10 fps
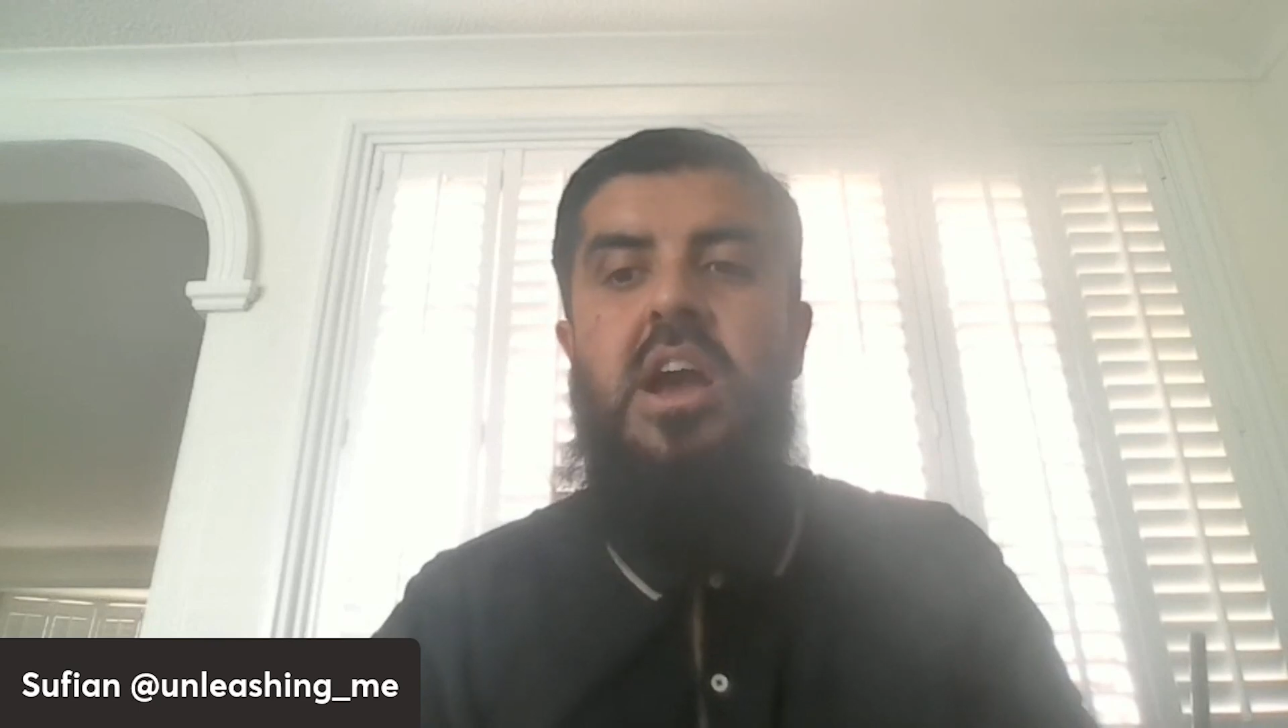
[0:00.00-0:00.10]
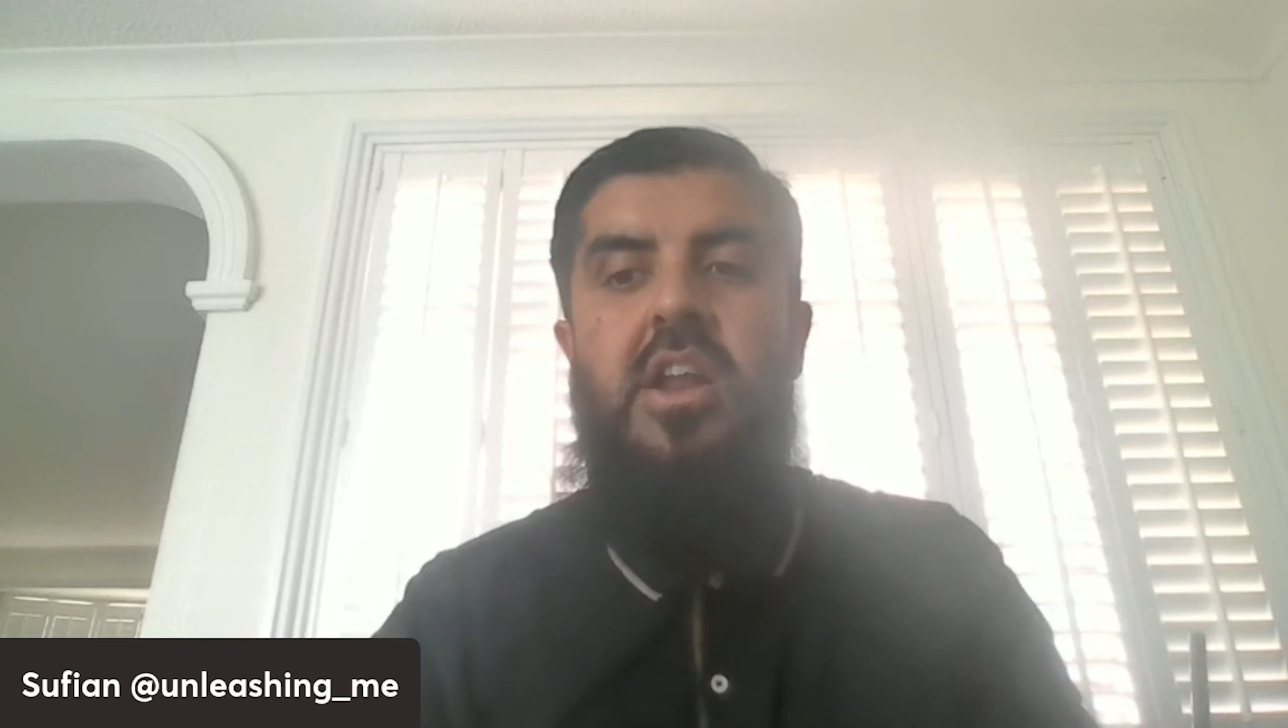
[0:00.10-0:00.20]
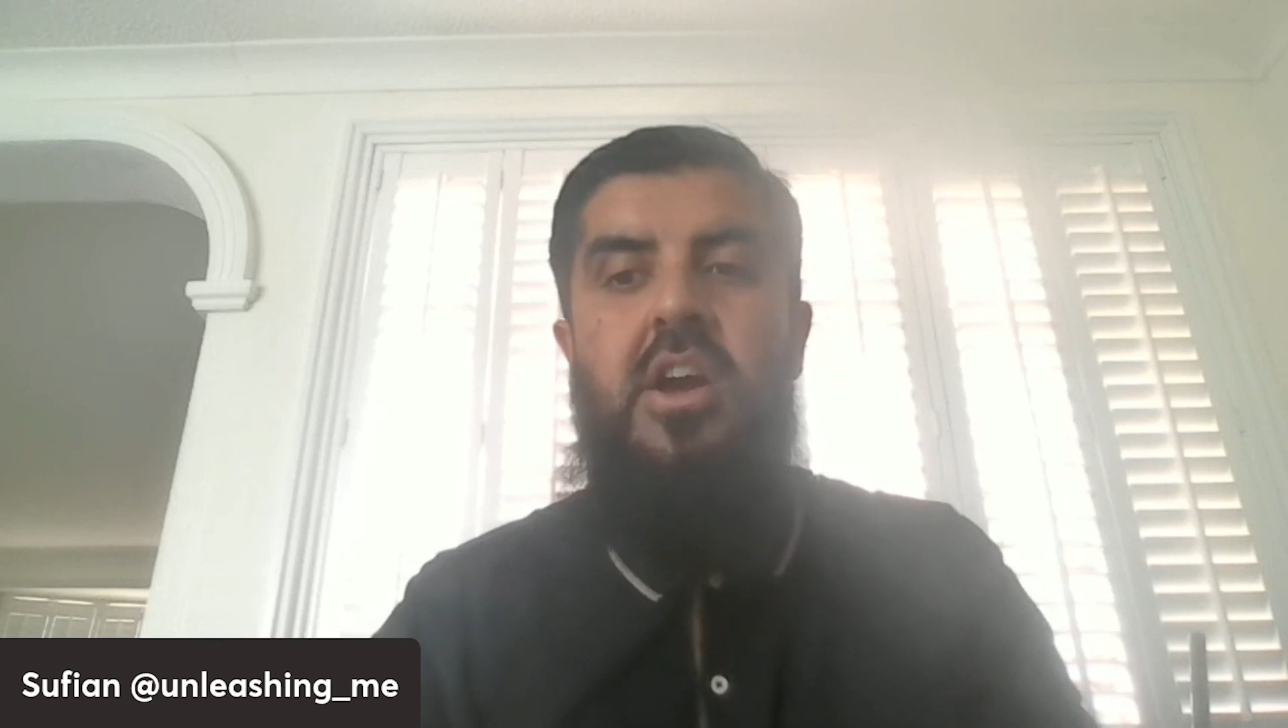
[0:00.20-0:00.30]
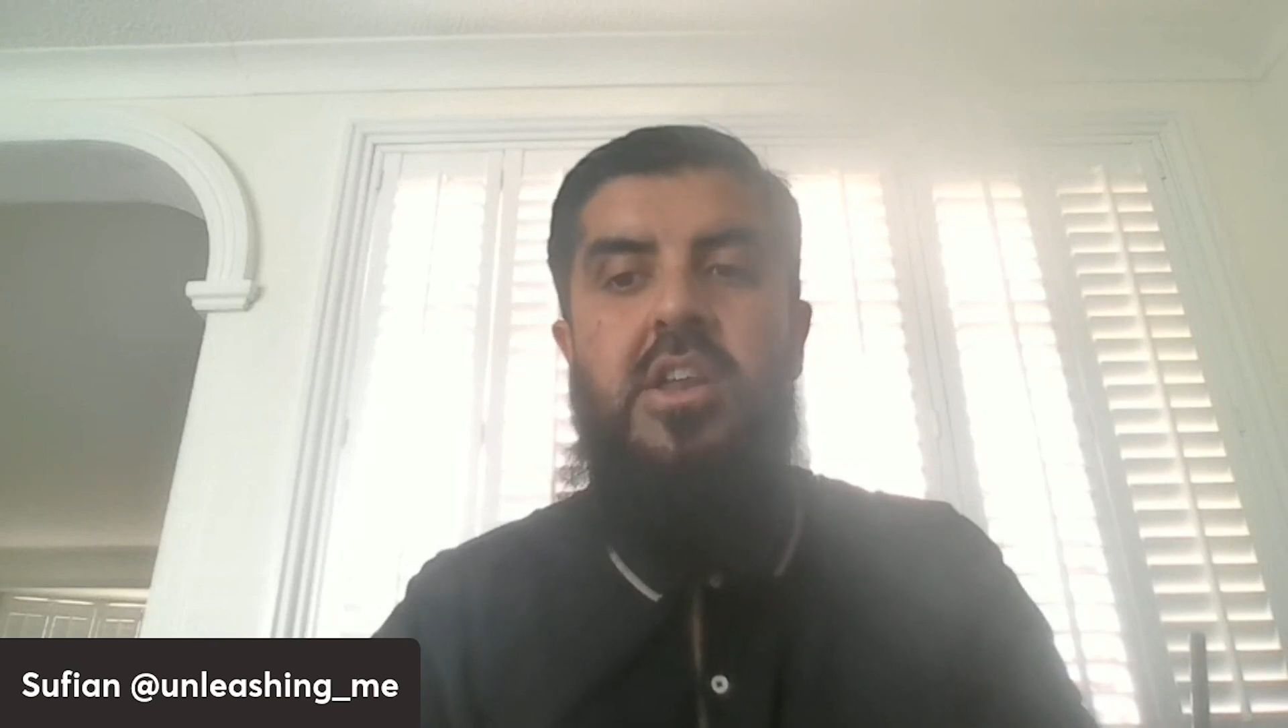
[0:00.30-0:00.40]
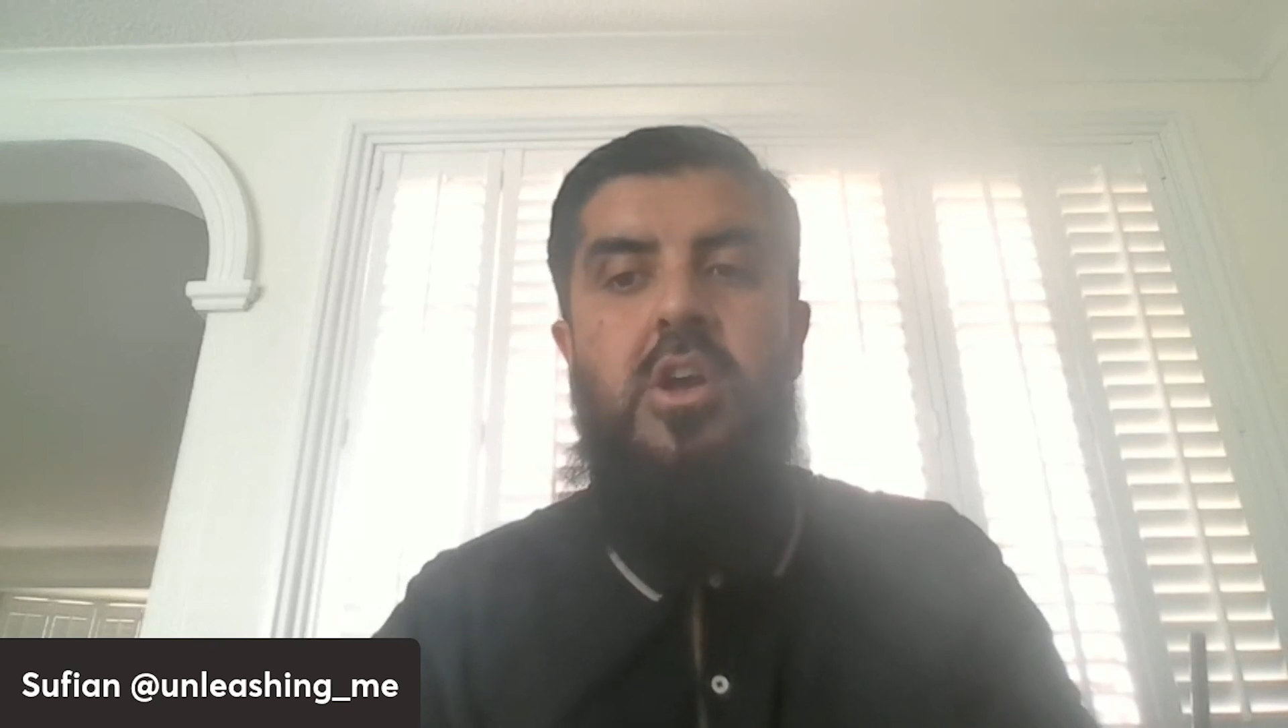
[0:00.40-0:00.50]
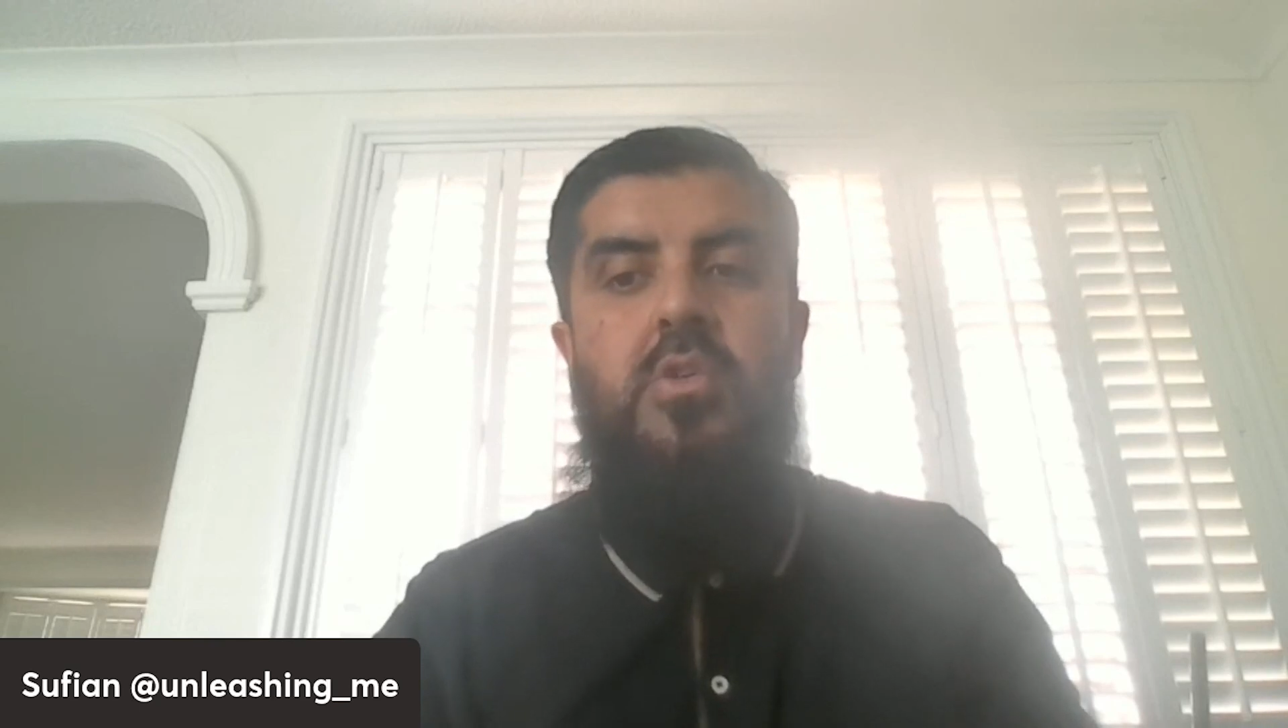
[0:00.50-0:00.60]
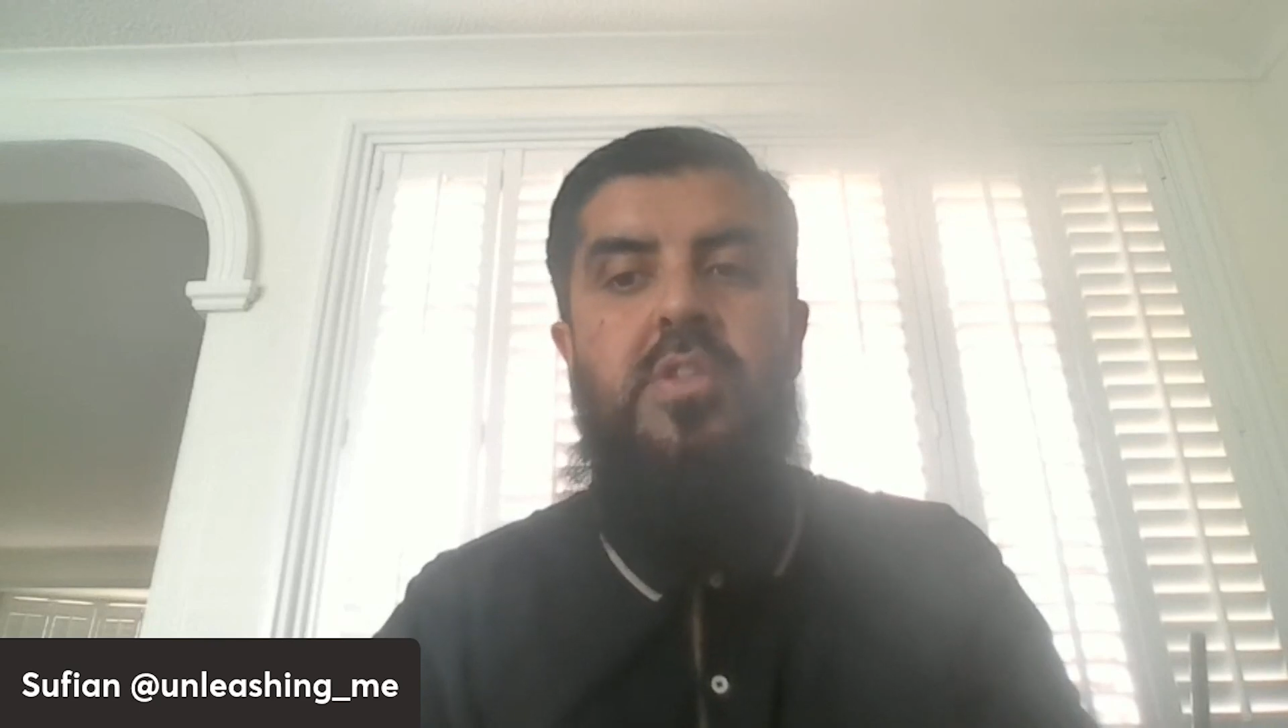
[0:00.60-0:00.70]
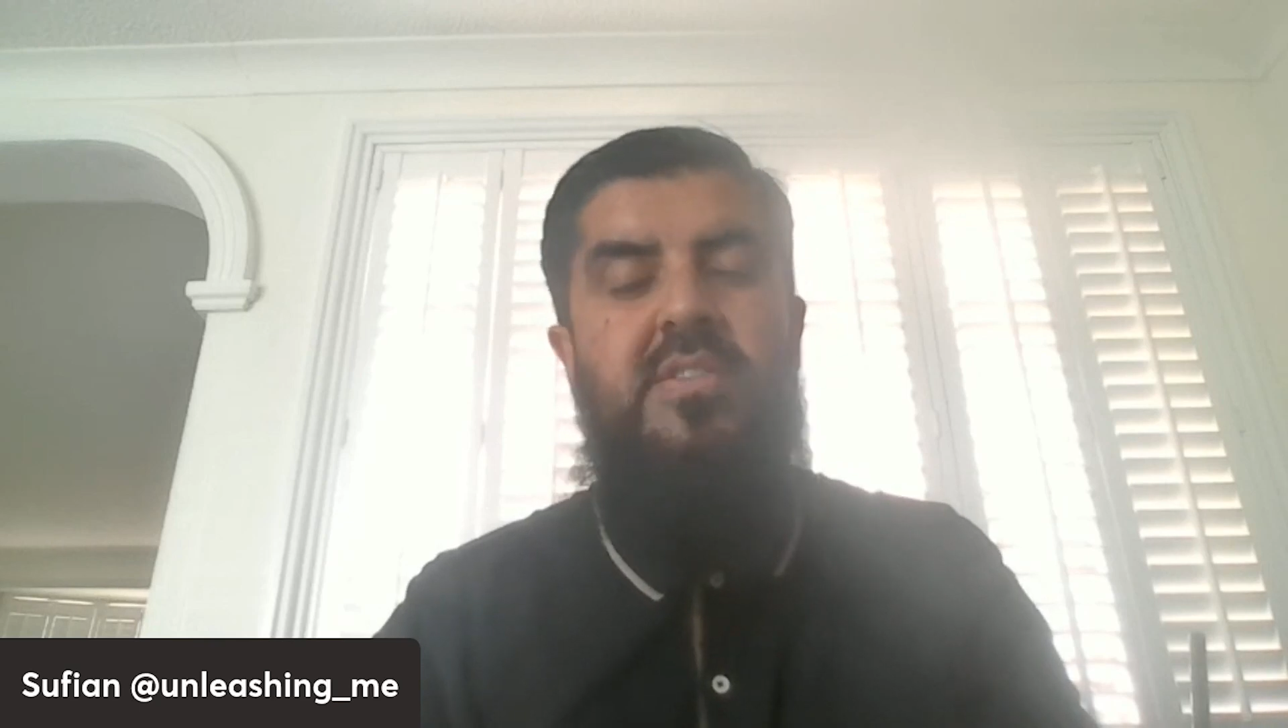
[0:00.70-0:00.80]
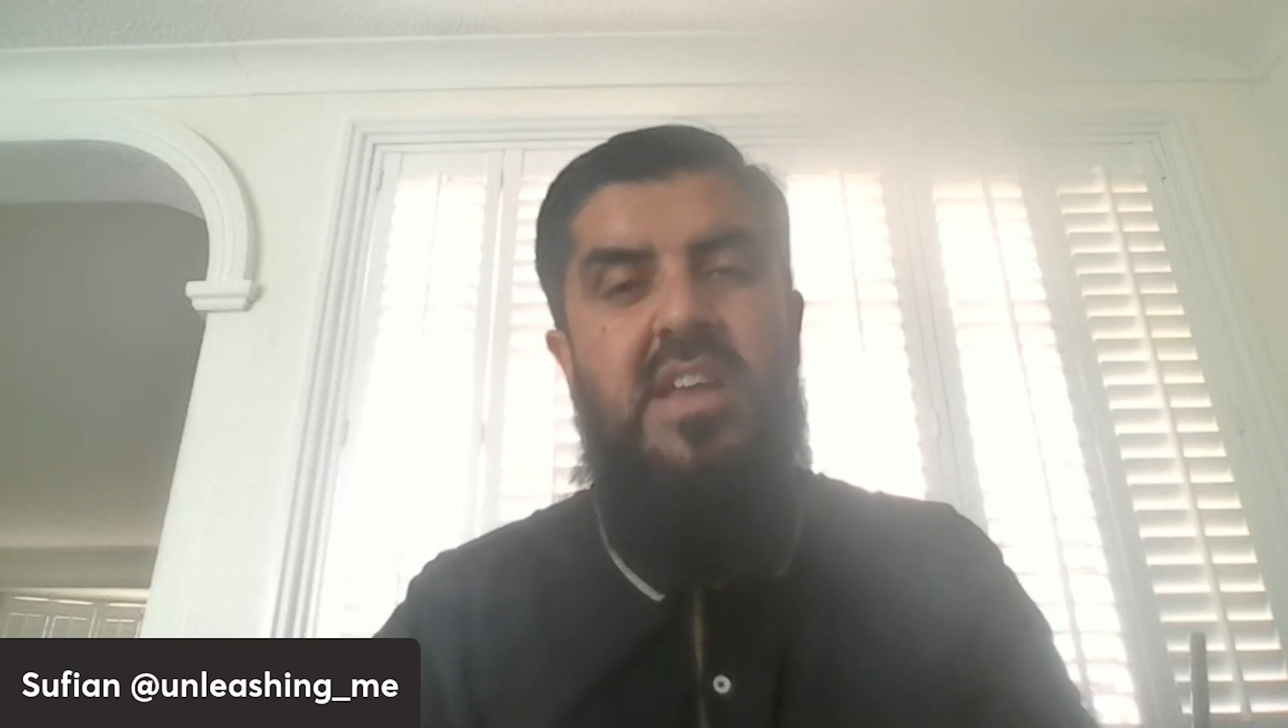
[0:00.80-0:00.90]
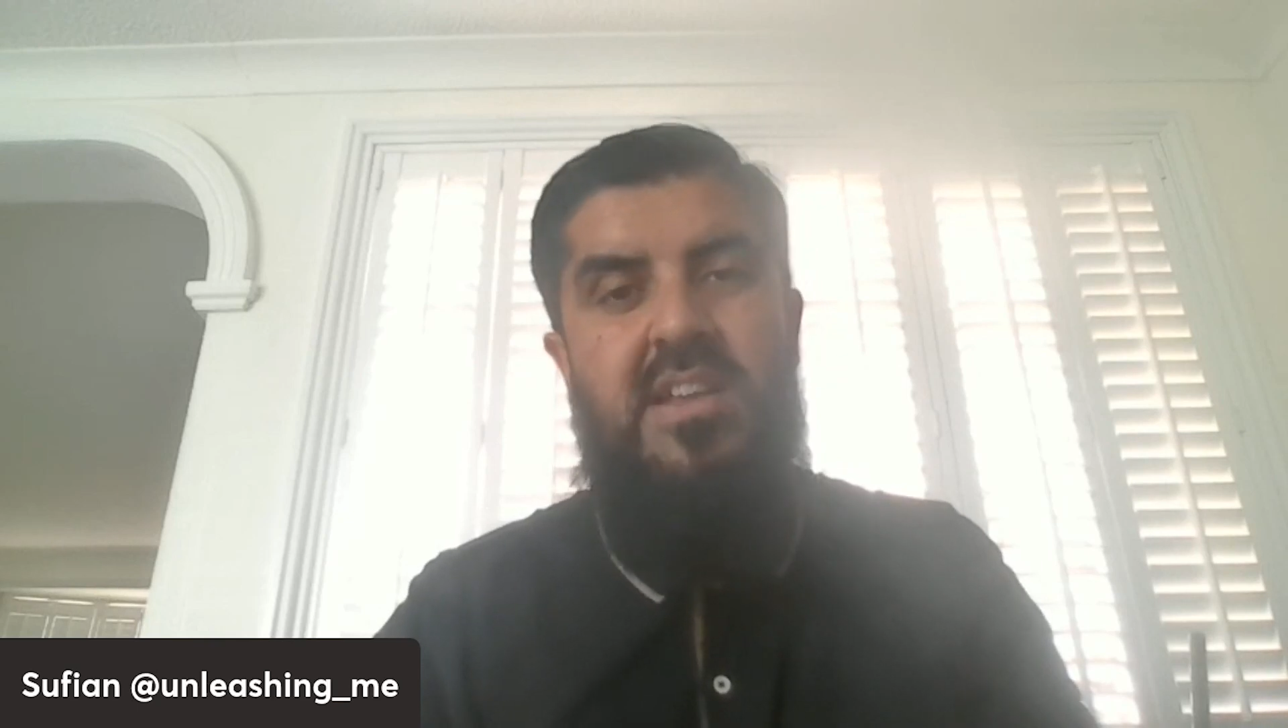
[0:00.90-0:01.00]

and I know this